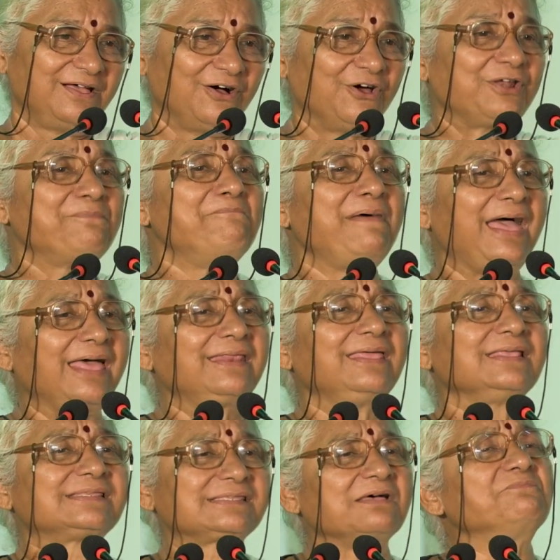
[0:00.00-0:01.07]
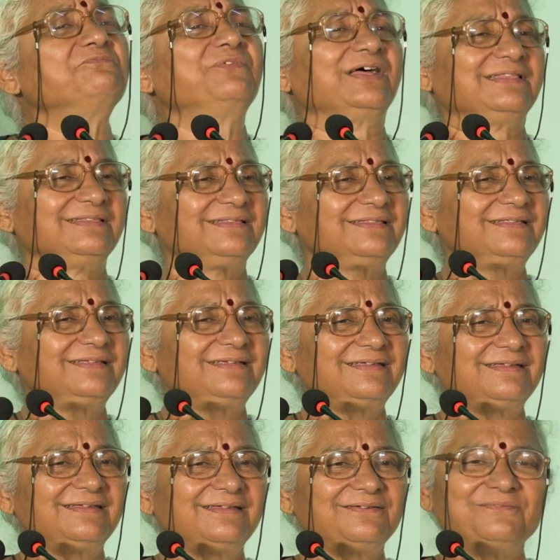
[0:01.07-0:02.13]
or marry someone
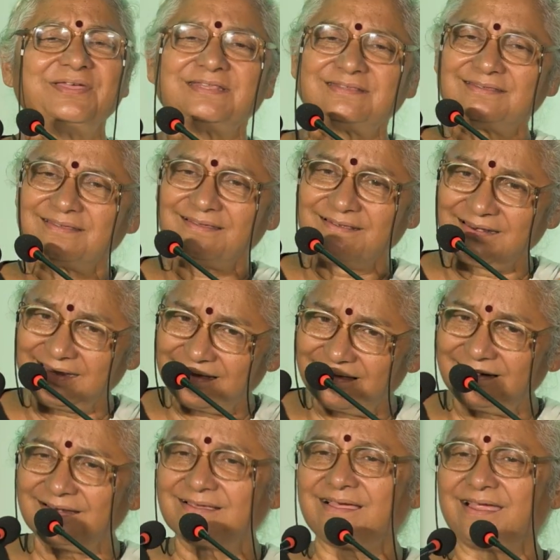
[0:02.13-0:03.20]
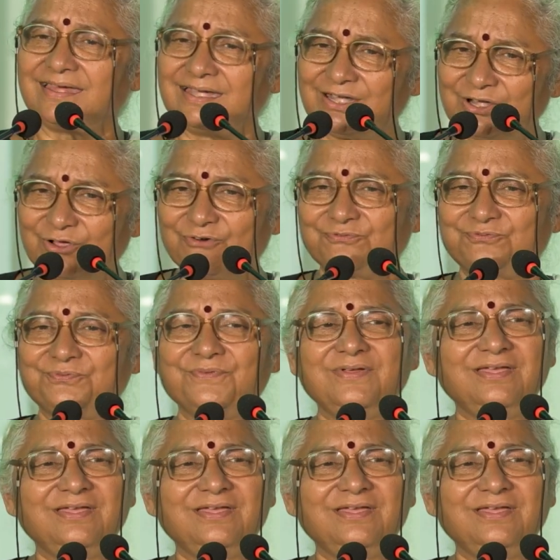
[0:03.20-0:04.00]
with real kind of